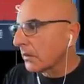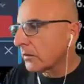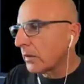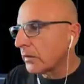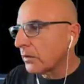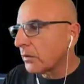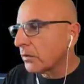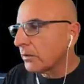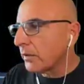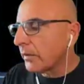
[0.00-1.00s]
Take two
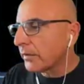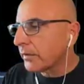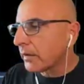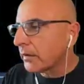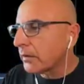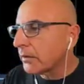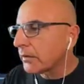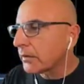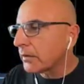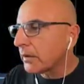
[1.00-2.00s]
could be my second loser
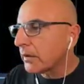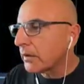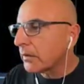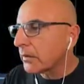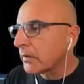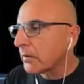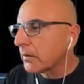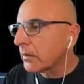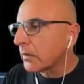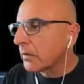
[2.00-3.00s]
today.
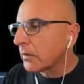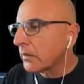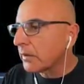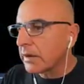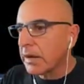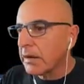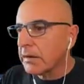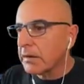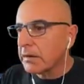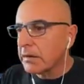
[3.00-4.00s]
But
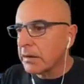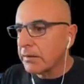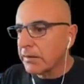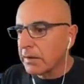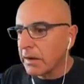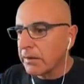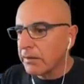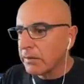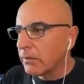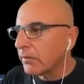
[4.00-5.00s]
again, never
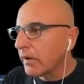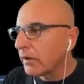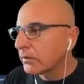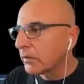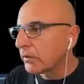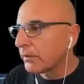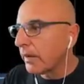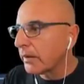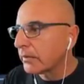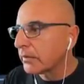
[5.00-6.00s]
ever move out on
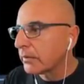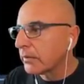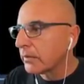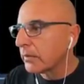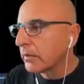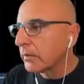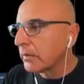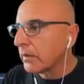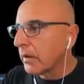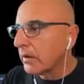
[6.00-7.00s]
spikes.
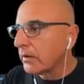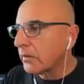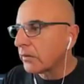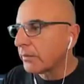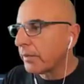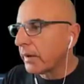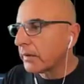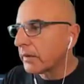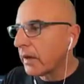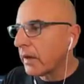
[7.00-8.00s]
And it just
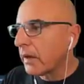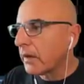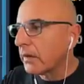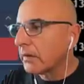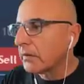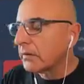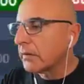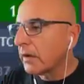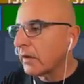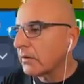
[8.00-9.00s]
spiked
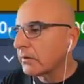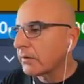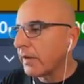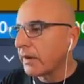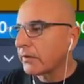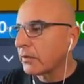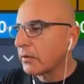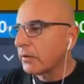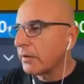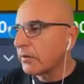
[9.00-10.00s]
down. Spikes
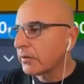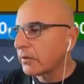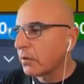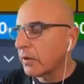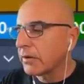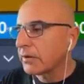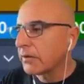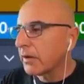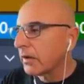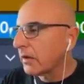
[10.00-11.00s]
could be just one
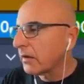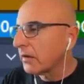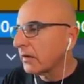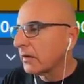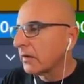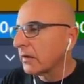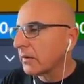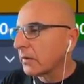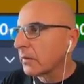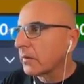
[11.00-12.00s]
seller.
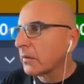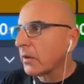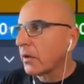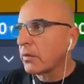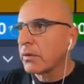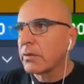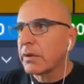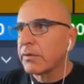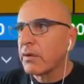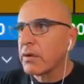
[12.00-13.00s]
Always wait
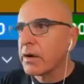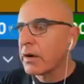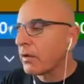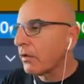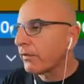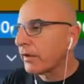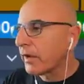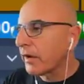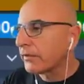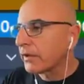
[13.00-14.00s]
for recovery
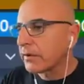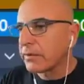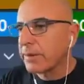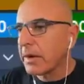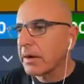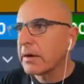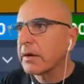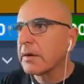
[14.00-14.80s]
after a spike.